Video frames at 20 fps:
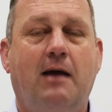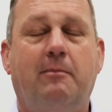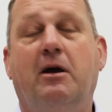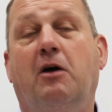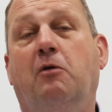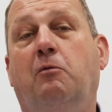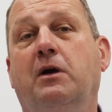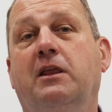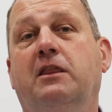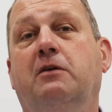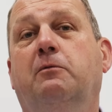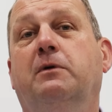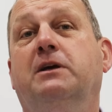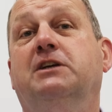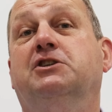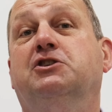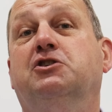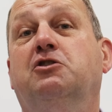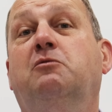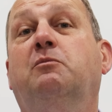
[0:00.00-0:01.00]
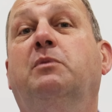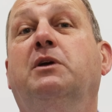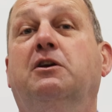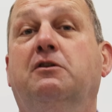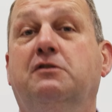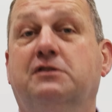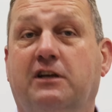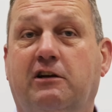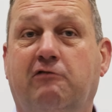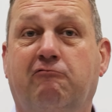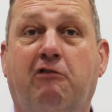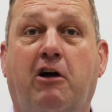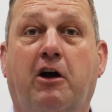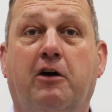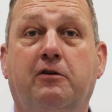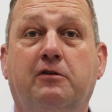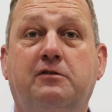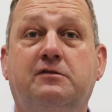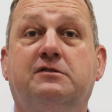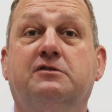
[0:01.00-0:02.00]
about whether we should be using
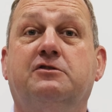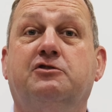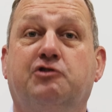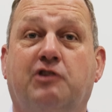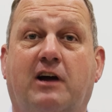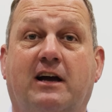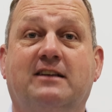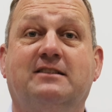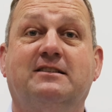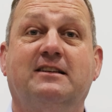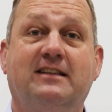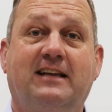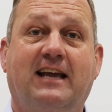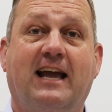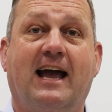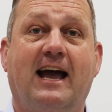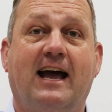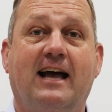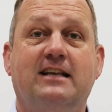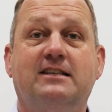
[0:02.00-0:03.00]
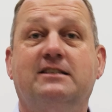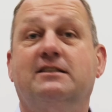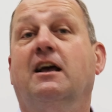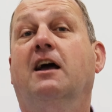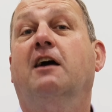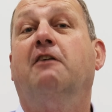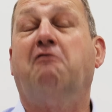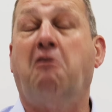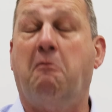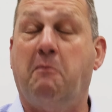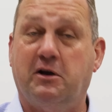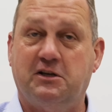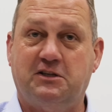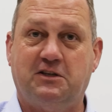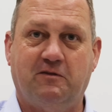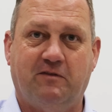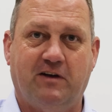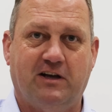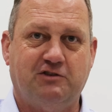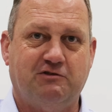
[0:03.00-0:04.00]
roads, trucks and cars for
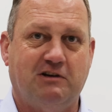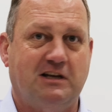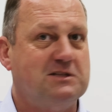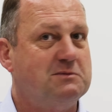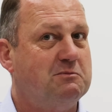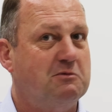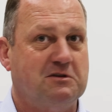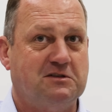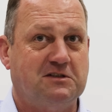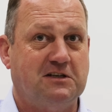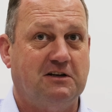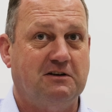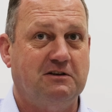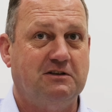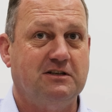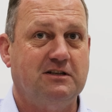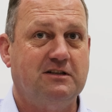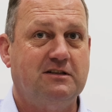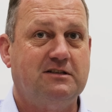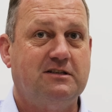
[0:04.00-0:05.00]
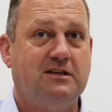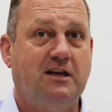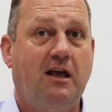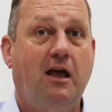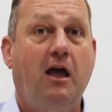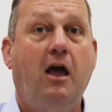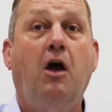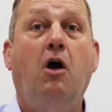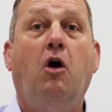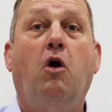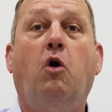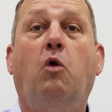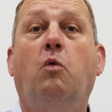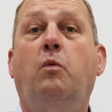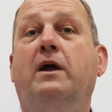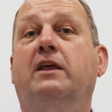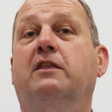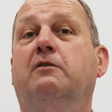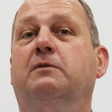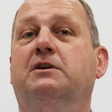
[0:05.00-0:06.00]
most of our transport solutions, or
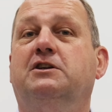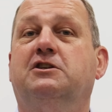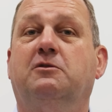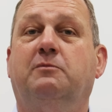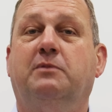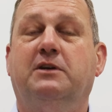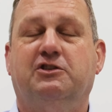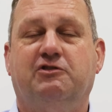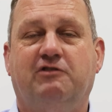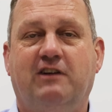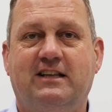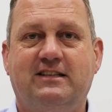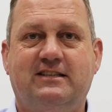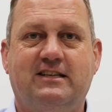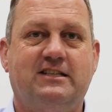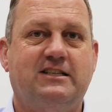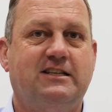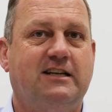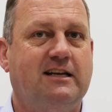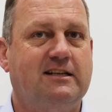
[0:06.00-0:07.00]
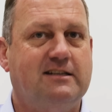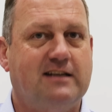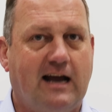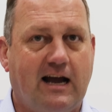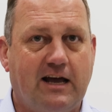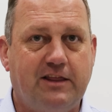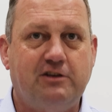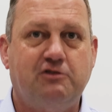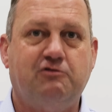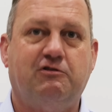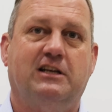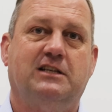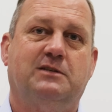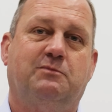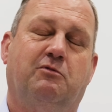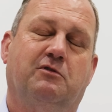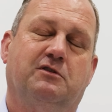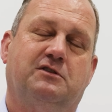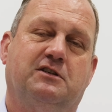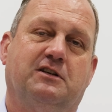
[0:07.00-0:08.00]
whether we should be transitioning to other
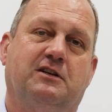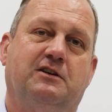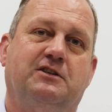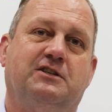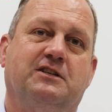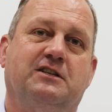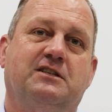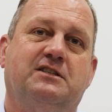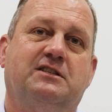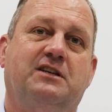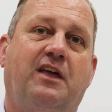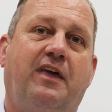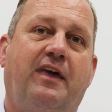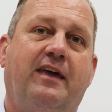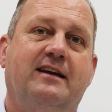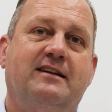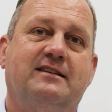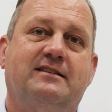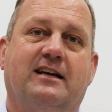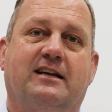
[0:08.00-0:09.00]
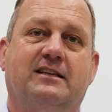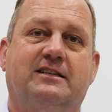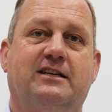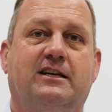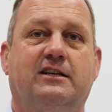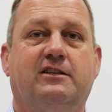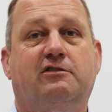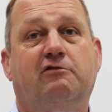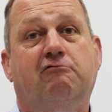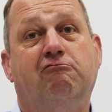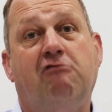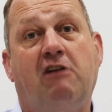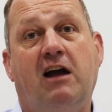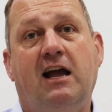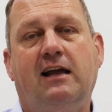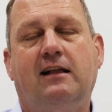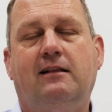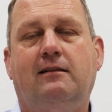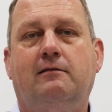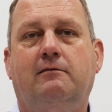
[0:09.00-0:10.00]
transport solutions such as
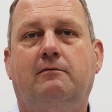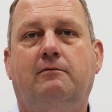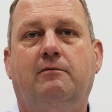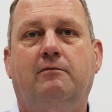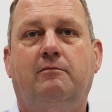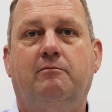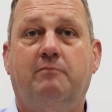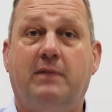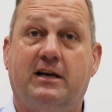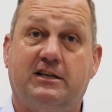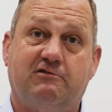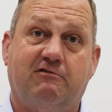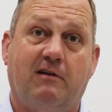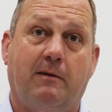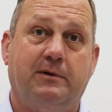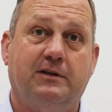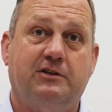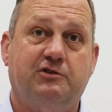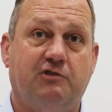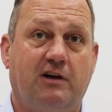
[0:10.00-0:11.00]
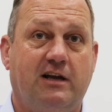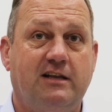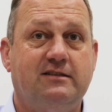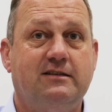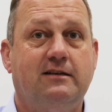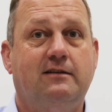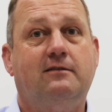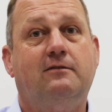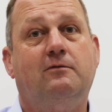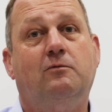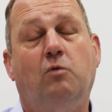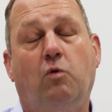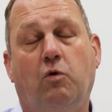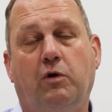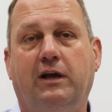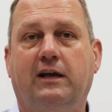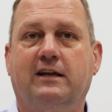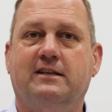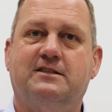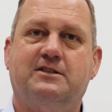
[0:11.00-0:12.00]
rail, mass rapid transit,
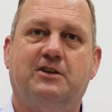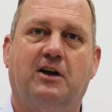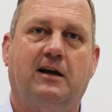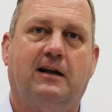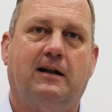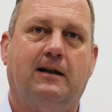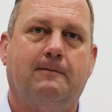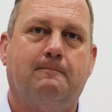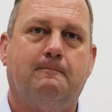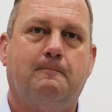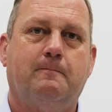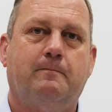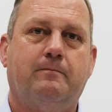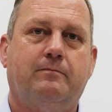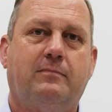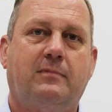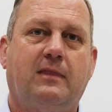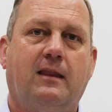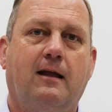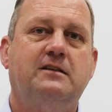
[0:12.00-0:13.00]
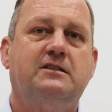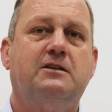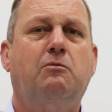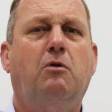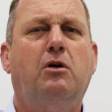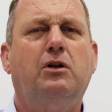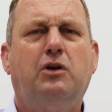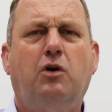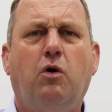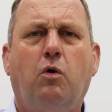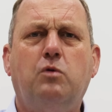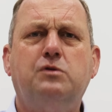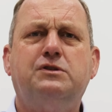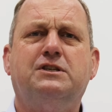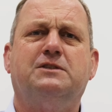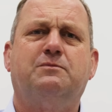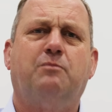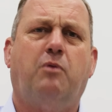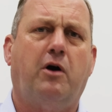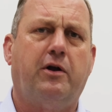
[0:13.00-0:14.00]
walking and cycling. So what
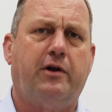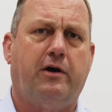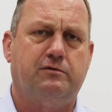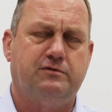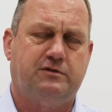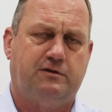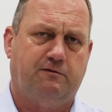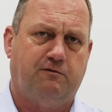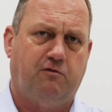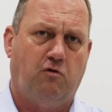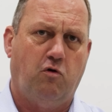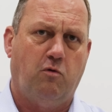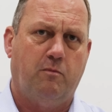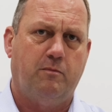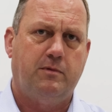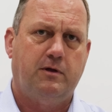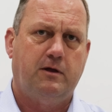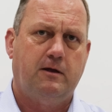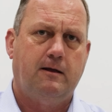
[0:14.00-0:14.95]
causes potholes to form?